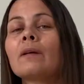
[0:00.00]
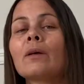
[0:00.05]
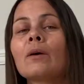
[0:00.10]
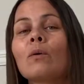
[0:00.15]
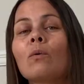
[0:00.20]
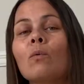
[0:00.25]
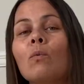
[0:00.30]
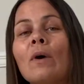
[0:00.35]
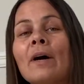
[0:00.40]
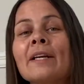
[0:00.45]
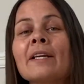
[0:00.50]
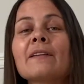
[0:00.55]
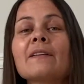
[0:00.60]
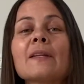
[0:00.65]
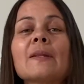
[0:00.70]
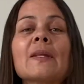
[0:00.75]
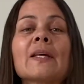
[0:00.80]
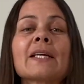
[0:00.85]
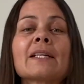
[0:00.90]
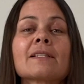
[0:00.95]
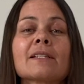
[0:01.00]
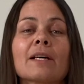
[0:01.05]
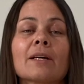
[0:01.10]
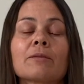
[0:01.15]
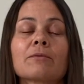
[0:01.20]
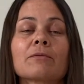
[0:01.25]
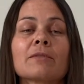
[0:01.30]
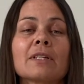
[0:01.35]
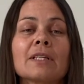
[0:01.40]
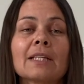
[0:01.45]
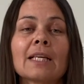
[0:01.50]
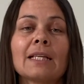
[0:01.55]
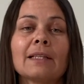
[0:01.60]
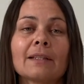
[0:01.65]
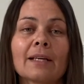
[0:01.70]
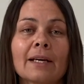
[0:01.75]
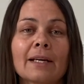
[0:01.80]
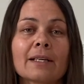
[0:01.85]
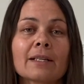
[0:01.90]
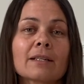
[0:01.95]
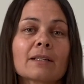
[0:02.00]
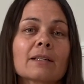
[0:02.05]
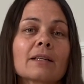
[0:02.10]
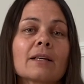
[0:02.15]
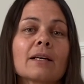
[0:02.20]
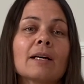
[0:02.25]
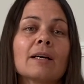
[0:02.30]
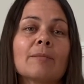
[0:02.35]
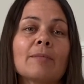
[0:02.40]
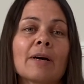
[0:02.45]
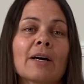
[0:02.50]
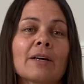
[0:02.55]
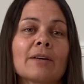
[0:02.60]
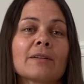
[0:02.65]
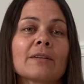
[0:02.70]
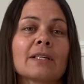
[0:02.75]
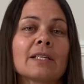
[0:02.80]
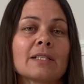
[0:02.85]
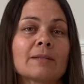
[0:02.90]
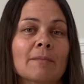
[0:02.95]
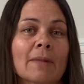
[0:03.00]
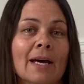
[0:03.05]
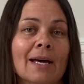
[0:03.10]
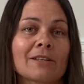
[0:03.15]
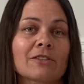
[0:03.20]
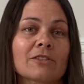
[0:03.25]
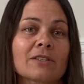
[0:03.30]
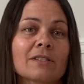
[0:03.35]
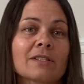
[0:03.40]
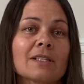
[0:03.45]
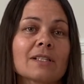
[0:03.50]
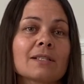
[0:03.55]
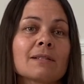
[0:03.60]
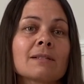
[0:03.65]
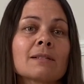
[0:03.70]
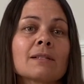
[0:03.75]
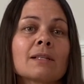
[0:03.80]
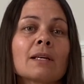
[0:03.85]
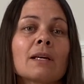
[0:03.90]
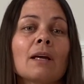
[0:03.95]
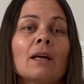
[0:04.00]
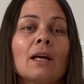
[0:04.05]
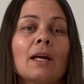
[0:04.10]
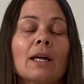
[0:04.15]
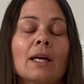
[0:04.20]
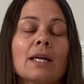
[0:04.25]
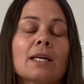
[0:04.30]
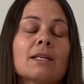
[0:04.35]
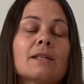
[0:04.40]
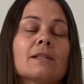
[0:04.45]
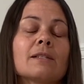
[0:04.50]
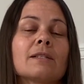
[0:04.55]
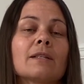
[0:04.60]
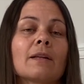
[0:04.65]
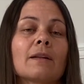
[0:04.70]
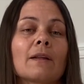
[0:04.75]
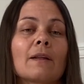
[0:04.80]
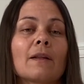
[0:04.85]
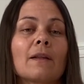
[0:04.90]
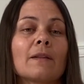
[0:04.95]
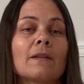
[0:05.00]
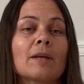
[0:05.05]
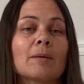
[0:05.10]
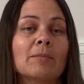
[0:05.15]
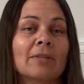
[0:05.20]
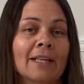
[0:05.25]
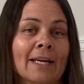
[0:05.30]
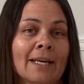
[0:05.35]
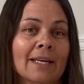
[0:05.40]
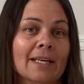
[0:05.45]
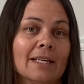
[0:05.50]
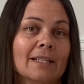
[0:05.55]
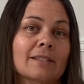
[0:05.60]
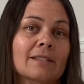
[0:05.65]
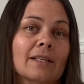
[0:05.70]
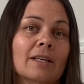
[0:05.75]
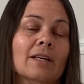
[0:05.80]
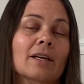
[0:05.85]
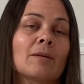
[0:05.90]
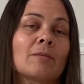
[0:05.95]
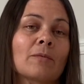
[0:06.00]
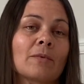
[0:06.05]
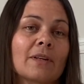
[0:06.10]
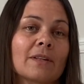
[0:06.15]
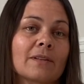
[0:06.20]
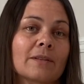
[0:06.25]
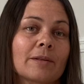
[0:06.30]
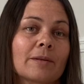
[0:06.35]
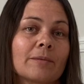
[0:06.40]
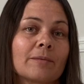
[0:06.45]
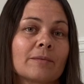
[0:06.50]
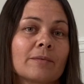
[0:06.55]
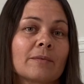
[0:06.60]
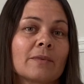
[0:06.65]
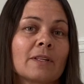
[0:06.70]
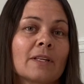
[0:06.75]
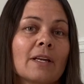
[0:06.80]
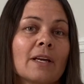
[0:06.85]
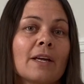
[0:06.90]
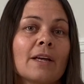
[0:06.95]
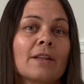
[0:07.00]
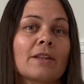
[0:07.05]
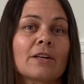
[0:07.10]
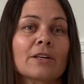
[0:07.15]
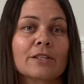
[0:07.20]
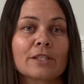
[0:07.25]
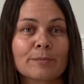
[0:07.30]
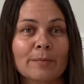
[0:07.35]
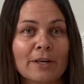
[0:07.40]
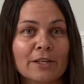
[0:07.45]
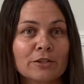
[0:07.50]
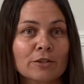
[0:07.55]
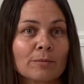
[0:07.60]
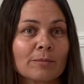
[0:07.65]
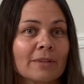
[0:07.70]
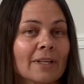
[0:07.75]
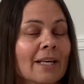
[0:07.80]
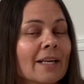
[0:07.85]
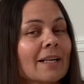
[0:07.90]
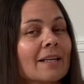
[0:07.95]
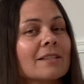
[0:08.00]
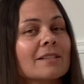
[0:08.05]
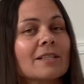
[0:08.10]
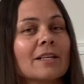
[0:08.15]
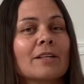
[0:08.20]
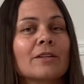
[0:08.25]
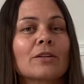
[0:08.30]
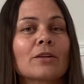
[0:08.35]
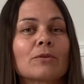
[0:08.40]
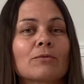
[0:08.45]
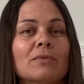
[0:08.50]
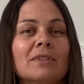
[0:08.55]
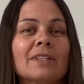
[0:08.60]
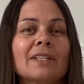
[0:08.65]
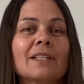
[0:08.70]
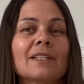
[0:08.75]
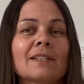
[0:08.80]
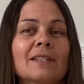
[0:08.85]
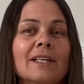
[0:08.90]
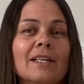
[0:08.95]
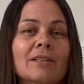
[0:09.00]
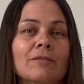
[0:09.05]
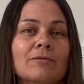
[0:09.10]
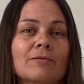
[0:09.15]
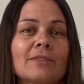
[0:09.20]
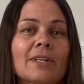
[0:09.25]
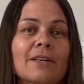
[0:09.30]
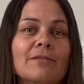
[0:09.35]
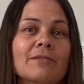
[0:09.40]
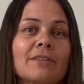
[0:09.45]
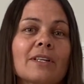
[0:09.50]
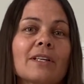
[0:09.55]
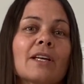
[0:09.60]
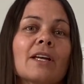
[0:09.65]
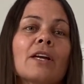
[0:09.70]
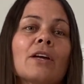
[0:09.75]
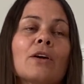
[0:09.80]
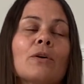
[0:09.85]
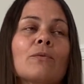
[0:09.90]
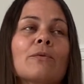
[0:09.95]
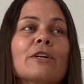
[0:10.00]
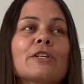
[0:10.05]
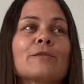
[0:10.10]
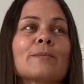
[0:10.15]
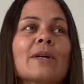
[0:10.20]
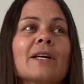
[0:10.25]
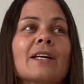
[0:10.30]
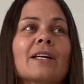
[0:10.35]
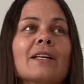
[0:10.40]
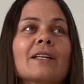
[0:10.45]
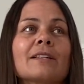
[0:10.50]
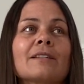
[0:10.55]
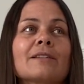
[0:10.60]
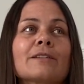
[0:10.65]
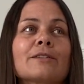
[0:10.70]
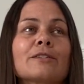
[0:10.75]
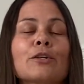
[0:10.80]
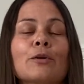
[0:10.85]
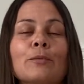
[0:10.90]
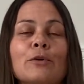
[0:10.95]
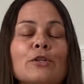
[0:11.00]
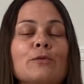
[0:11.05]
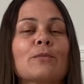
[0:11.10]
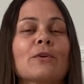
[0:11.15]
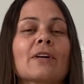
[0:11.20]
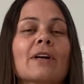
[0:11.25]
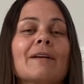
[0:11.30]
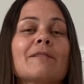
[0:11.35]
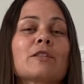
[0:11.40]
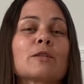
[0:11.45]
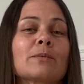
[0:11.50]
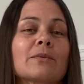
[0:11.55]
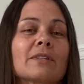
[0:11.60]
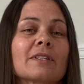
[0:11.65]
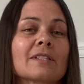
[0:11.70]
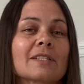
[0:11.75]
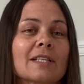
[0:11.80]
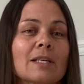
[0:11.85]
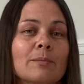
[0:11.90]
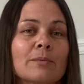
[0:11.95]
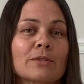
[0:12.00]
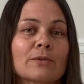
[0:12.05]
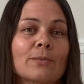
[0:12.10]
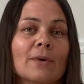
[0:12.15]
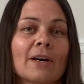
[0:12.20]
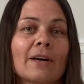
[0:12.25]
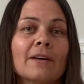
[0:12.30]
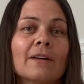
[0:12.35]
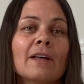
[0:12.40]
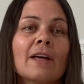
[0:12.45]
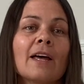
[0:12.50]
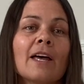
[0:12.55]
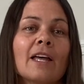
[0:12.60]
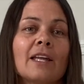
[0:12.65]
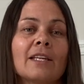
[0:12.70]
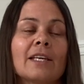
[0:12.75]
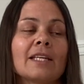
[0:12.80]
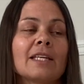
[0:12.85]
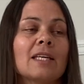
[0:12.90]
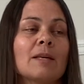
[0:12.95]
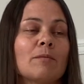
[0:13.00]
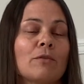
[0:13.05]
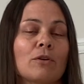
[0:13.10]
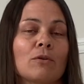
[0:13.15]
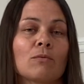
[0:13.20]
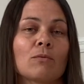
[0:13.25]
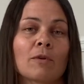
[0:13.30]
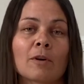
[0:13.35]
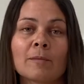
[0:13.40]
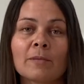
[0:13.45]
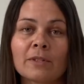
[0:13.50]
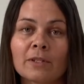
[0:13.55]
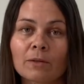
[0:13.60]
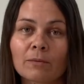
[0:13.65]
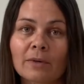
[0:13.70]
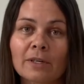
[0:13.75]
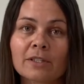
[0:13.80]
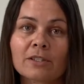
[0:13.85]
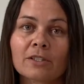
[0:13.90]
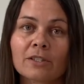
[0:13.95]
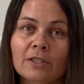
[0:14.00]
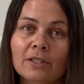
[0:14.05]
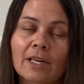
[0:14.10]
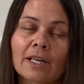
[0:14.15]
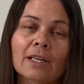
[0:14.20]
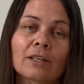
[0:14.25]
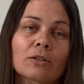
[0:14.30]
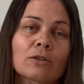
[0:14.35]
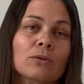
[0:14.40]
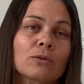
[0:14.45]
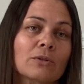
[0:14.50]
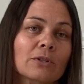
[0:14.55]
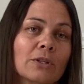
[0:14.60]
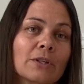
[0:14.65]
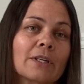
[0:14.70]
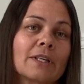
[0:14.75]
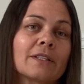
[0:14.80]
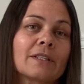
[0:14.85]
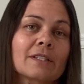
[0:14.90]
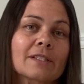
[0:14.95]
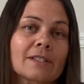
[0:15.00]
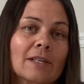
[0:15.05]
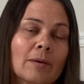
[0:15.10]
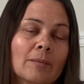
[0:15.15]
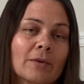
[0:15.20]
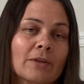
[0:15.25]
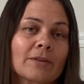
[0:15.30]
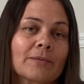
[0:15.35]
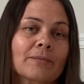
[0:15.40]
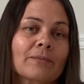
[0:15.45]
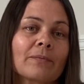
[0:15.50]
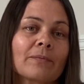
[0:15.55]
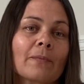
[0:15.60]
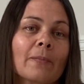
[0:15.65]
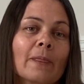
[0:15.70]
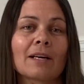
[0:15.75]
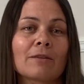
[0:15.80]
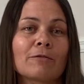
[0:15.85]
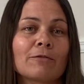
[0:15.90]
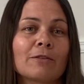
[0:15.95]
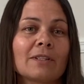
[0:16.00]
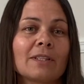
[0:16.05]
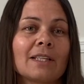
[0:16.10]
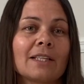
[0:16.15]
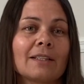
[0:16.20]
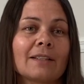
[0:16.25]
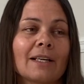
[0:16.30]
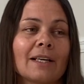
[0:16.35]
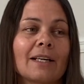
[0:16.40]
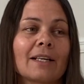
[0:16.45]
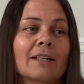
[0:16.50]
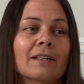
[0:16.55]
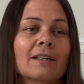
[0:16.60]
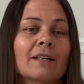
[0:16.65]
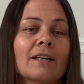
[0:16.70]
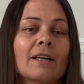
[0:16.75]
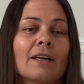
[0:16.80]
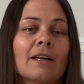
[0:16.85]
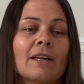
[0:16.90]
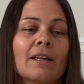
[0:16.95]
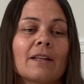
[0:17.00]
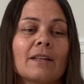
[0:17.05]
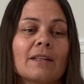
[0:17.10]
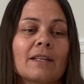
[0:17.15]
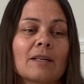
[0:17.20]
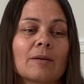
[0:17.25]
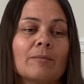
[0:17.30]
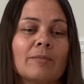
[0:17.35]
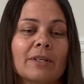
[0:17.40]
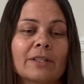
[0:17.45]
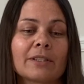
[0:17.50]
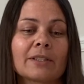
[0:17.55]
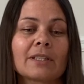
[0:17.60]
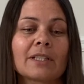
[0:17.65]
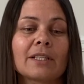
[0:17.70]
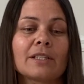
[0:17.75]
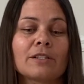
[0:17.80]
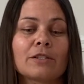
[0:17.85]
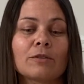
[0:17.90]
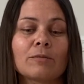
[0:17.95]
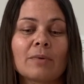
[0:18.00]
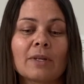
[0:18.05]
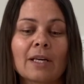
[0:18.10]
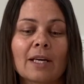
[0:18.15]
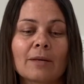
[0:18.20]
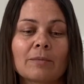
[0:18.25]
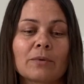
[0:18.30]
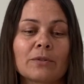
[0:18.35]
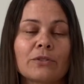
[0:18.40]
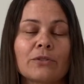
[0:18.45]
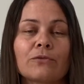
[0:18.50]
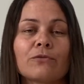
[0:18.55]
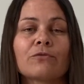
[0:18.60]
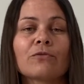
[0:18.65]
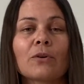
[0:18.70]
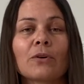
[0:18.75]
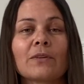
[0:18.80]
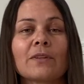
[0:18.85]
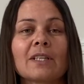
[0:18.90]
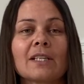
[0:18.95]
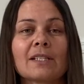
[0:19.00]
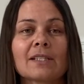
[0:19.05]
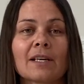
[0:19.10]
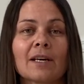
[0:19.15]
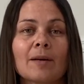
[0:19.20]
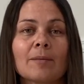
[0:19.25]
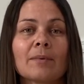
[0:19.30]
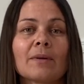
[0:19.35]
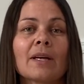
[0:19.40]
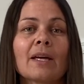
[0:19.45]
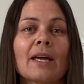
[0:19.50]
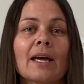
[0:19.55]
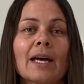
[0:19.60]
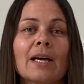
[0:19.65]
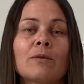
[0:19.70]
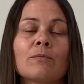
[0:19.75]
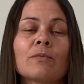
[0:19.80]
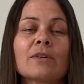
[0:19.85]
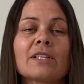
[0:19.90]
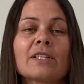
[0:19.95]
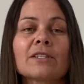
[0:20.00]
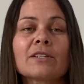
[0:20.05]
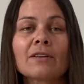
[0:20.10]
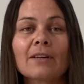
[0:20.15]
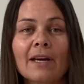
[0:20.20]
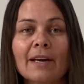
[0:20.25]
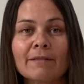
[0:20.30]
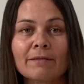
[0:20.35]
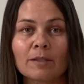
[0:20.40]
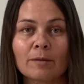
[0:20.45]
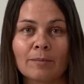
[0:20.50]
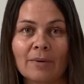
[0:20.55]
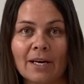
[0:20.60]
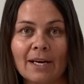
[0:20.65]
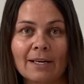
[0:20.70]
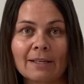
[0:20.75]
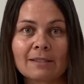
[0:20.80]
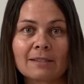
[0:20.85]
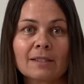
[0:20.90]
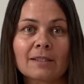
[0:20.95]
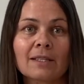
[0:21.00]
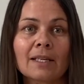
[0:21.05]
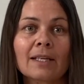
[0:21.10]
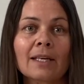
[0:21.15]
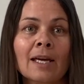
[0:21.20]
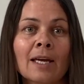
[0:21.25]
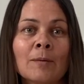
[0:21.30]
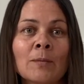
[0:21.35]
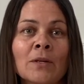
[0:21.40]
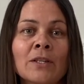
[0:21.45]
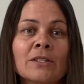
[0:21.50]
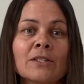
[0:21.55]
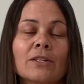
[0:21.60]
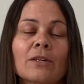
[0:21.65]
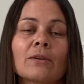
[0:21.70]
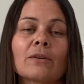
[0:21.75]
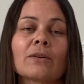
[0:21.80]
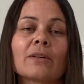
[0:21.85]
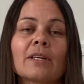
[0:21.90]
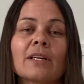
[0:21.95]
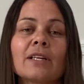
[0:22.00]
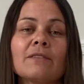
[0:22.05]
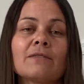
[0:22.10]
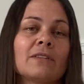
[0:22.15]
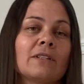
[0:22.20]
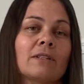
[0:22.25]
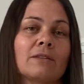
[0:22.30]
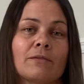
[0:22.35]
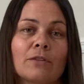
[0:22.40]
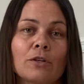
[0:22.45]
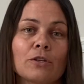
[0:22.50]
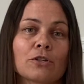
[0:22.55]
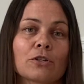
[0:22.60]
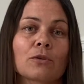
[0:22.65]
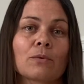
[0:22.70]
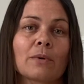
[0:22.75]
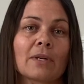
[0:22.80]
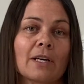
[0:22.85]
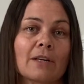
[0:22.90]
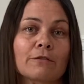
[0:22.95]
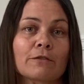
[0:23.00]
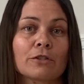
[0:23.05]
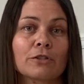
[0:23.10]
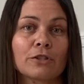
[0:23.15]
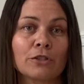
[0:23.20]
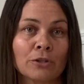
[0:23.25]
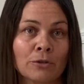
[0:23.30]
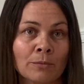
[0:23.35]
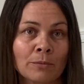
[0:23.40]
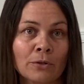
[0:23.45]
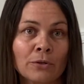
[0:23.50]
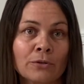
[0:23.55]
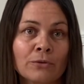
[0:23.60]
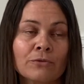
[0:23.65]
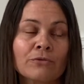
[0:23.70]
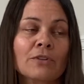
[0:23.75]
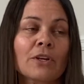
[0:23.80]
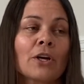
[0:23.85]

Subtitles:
One of the things I really like about these mattresses is the blankets that come with them. They're special blankets and they're really thick and fluffy, which make it so much more comfortable to sleep as well. They keep you warm in the winter and cooler in the summer. I really like the ability to be able to fold these up, and we still have the bags that they came in, so if in the future we ever do move,